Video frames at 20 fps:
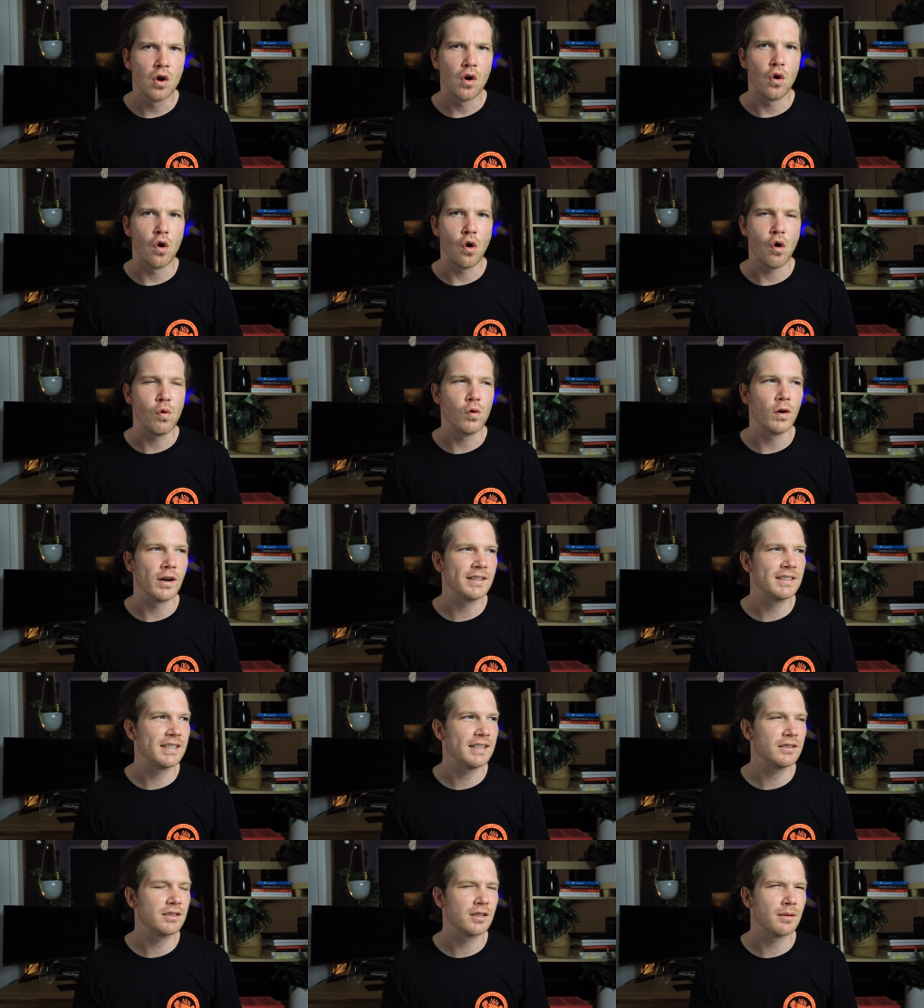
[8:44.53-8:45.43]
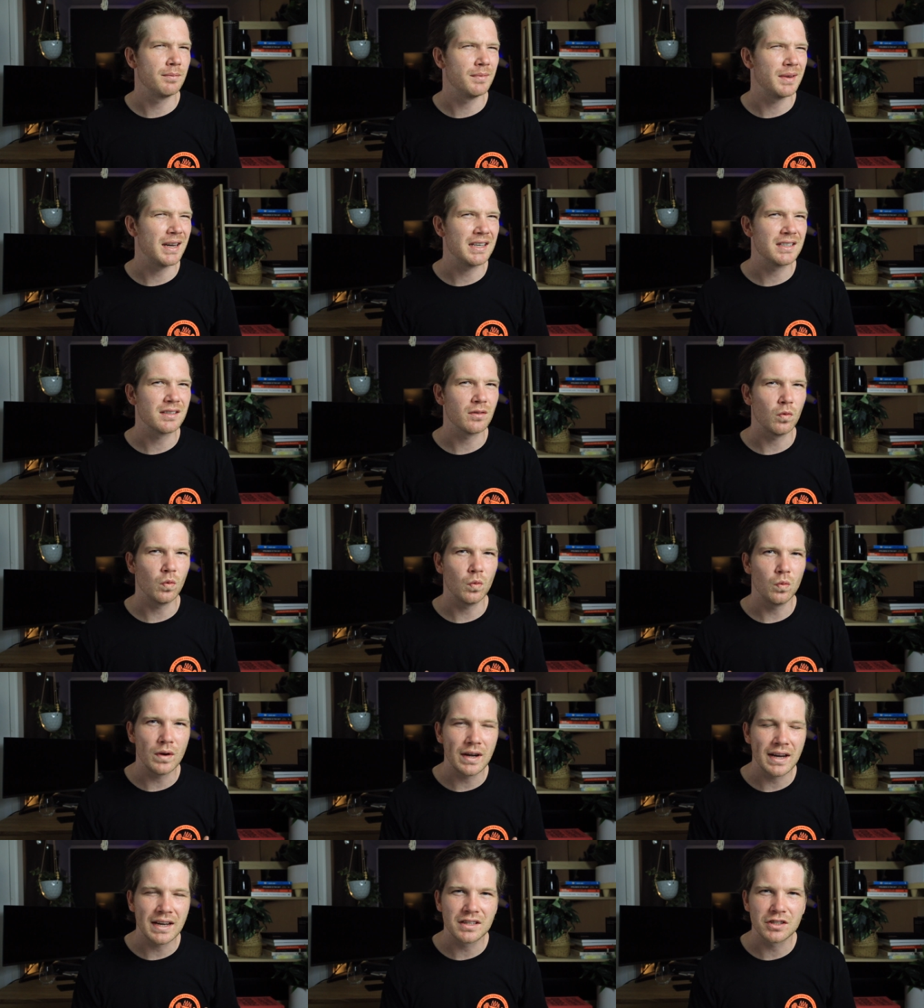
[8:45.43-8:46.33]
or wanting to meet in
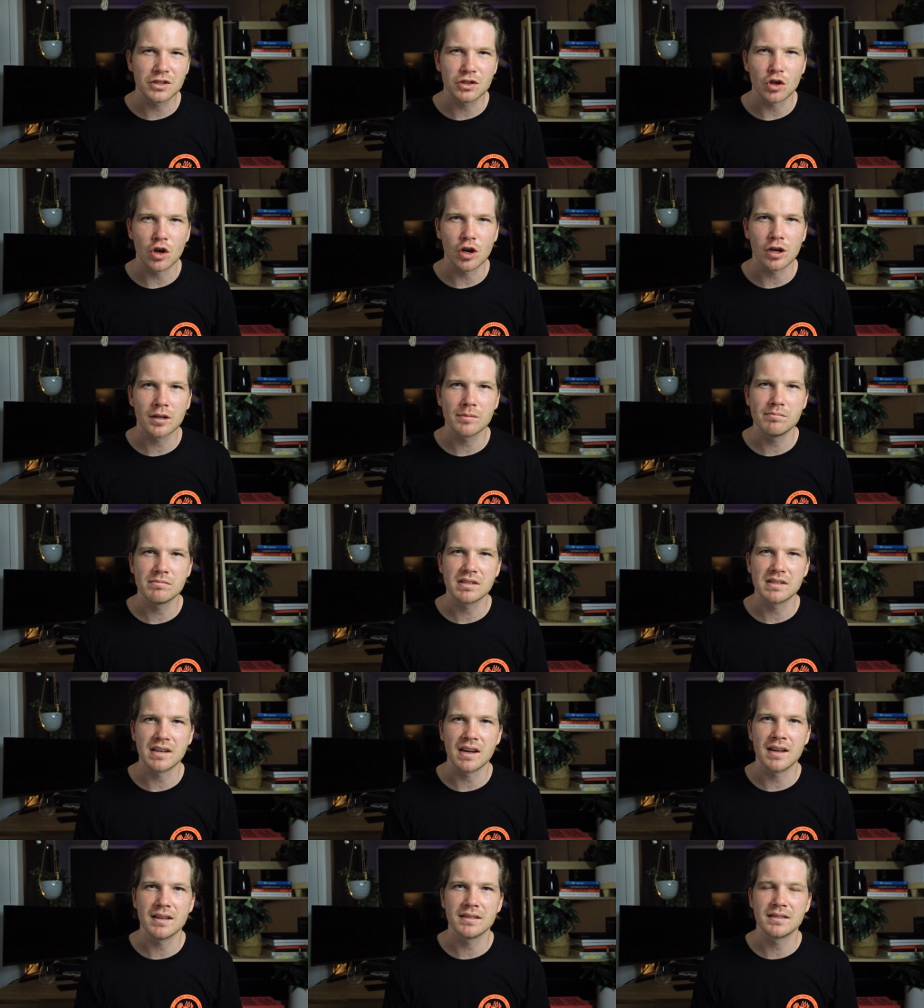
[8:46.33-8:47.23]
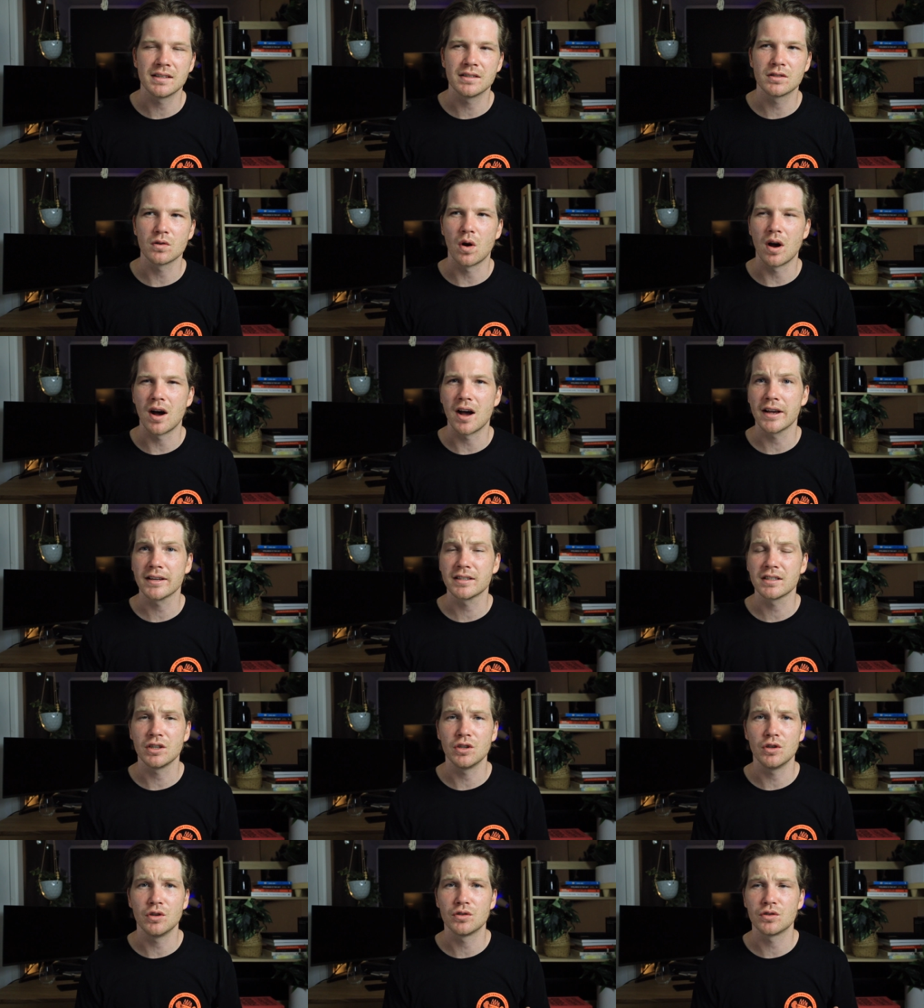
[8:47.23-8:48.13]
weird circumstances or
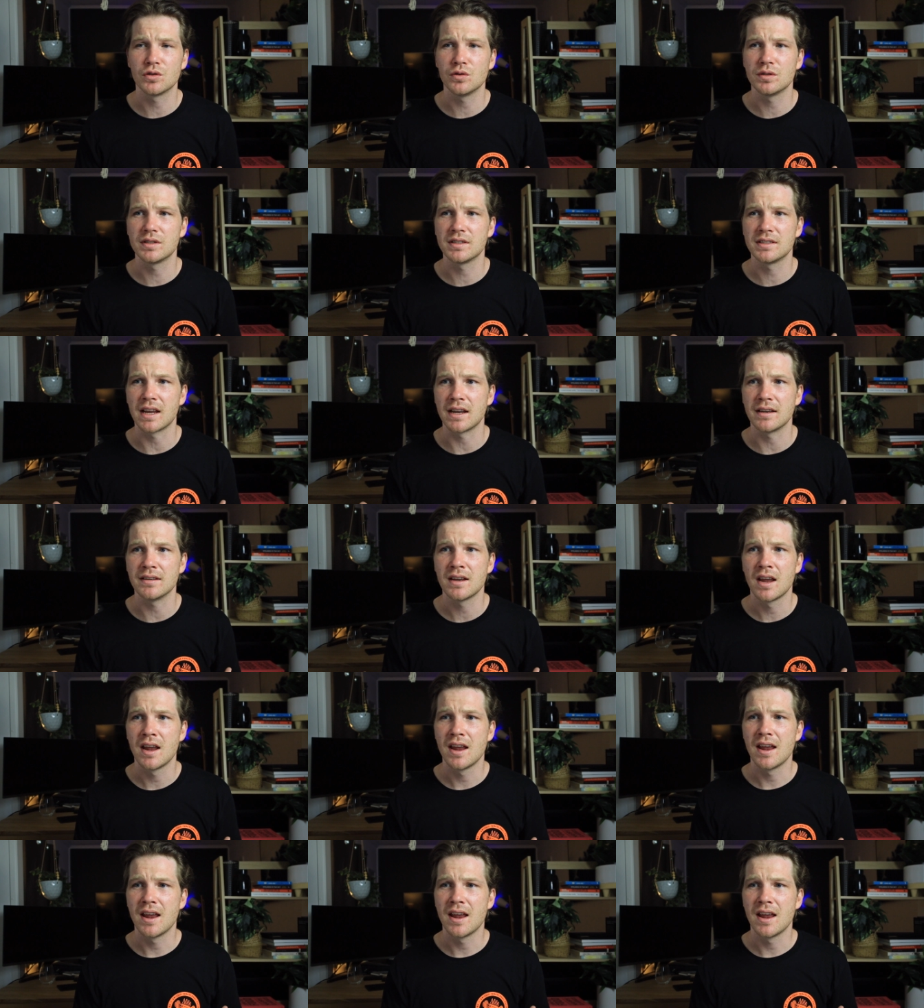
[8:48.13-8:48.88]
asking you to send